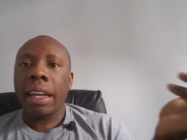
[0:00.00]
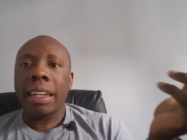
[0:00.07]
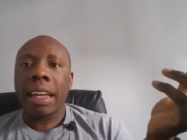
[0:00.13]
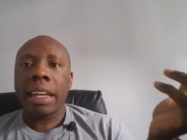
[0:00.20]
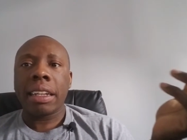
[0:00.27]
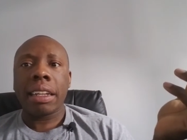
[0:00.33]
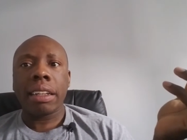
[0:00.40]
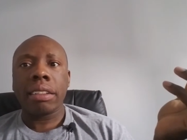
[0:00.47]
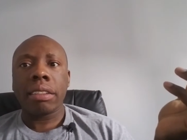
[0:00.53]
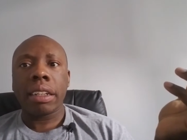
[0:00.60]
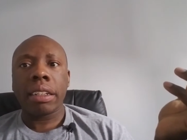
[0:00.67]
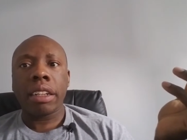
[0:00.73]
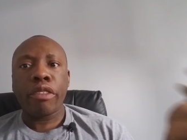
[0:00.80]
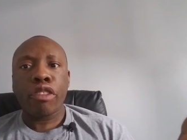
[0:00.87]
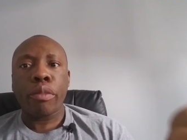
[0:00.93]
and and,
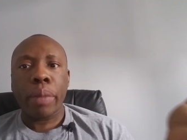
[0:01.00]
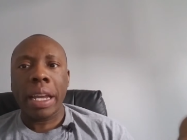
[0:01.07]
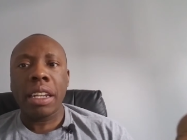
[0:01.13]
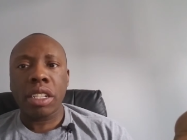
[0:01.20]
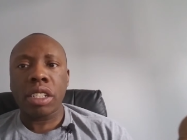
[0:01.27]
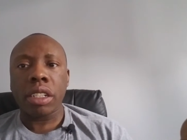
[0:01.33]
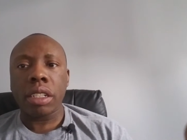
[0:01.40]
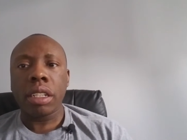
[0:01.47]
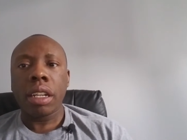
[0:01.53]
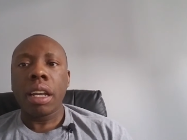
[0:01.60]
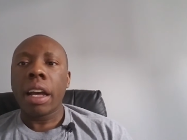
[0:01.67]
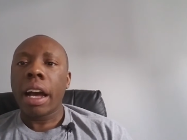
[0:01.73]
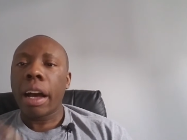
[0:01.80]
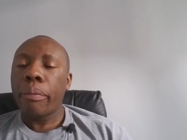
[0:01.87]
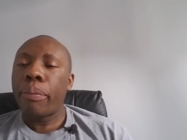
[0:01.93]
and, and information
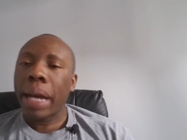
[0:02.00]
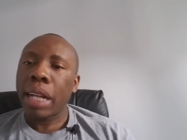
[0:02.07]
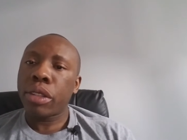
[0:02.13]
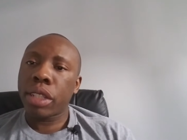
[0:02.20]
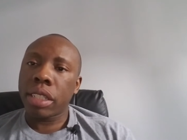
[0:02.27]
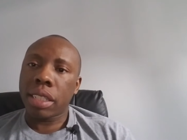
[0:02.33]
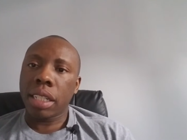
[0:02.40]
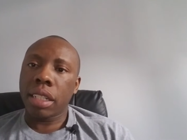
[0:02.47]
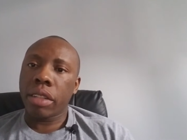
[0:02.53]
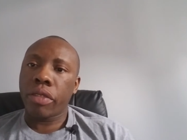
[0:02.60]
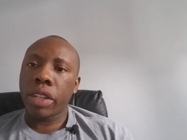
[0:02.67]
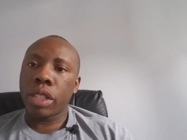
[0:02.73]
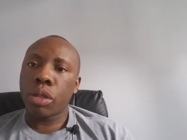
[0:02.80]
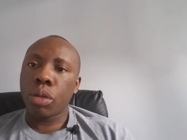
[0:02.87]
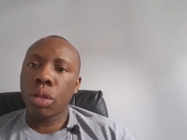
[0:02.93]
about this
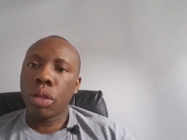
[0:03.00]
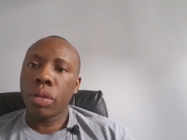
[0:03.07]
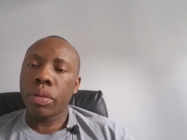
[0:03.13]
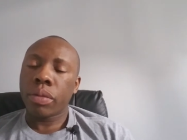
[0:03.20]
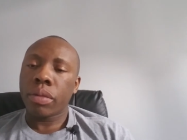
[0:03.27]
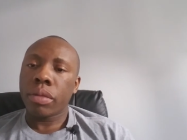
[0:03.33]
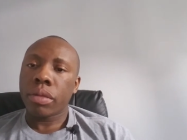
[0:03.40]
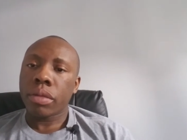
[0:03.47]
individual